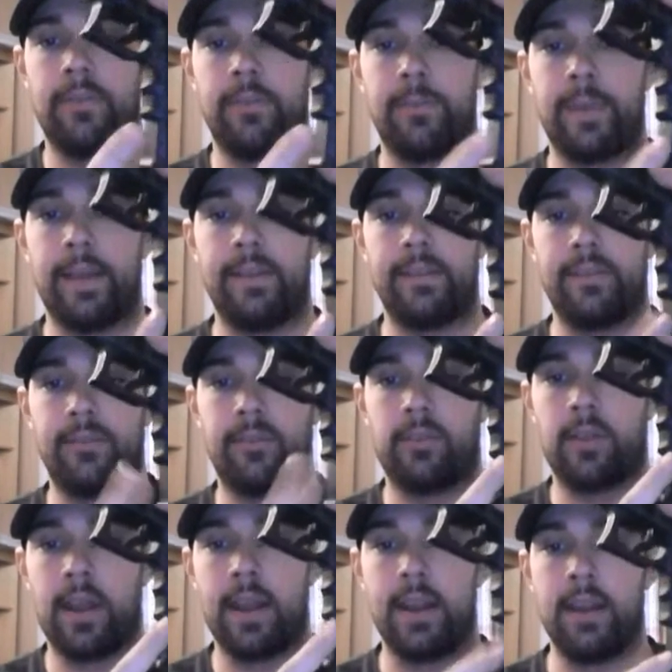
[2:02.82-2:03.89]
the spacer for
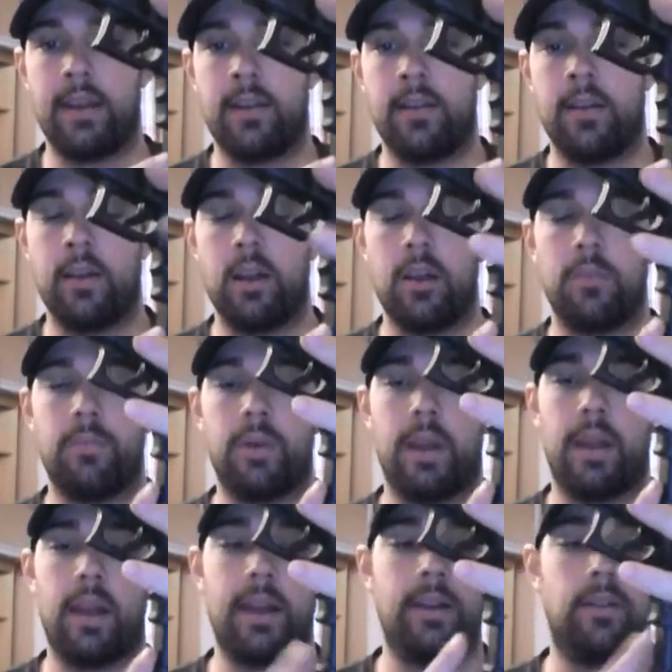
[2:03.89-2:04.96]
right here
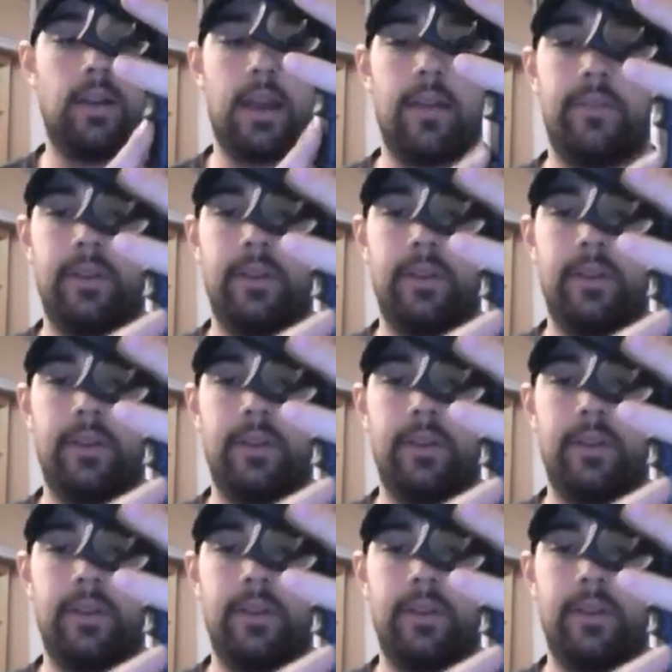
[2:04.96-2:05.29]
but I don't have